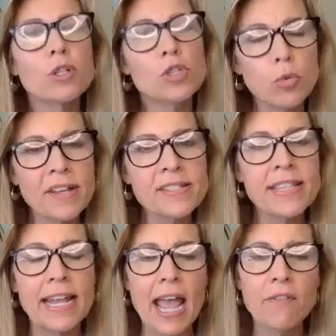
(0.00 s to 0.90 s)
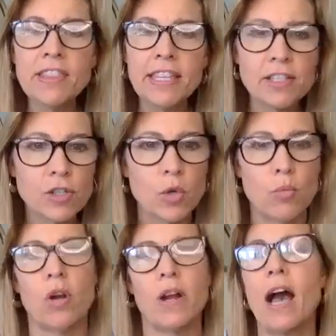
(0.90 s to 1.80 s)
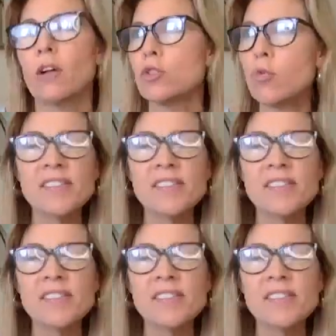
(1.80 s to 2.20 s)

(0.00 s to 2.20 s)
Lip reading: We'll trust that everything's going to work out.